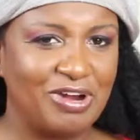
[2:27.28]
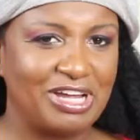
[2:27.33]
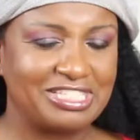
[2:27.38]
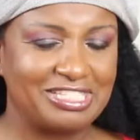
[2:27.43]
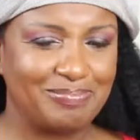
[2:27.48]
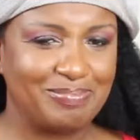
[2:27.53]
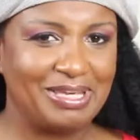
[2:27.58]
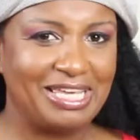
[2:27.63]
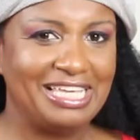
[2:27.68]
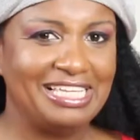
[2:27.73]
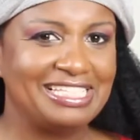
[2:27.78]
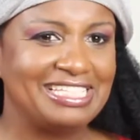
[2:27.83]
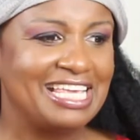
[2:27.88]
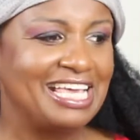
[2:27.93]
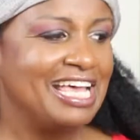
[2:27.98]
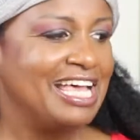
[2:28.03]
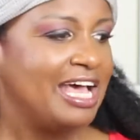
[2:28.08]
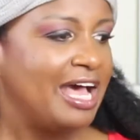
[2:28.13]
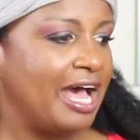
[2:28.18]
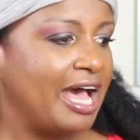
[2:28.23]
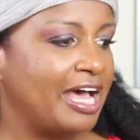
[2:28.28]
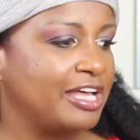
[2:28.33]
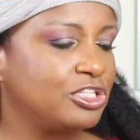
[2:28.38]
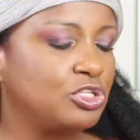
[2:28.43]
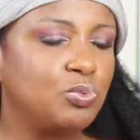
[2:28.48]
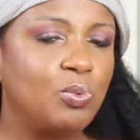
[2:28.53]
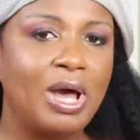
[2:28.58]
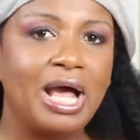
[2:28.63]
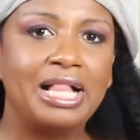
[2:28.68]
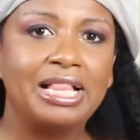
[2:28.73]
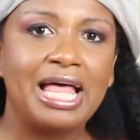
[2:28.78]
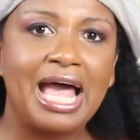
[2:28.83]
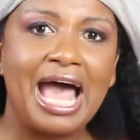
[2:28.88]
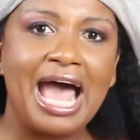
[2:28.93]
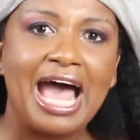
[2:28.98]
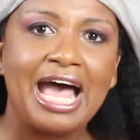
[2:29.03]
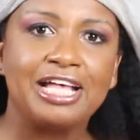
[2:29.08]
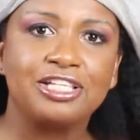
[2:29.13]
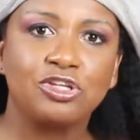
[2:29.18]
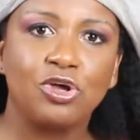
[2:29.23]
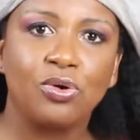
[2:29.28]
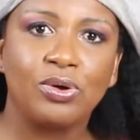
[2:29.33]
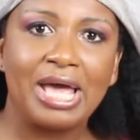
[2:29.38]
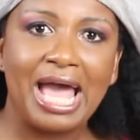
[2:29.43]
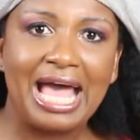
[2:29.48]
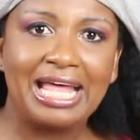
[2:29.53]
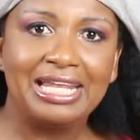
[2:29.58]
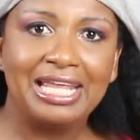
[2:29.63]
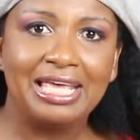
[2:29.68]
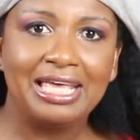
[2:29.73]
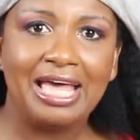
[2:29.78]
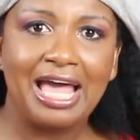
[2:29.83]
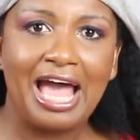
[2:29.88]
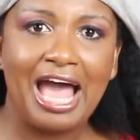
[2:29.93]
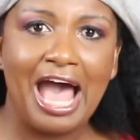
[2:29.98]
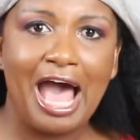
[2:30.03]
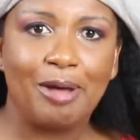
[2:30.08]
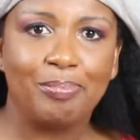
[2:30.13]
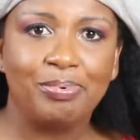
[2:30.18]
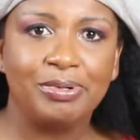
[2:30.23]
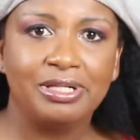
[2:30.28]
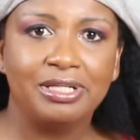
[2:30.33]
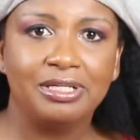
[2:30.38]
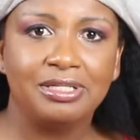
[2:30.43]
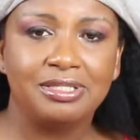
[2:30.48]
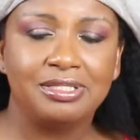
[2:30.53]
recipes, as well as organic apple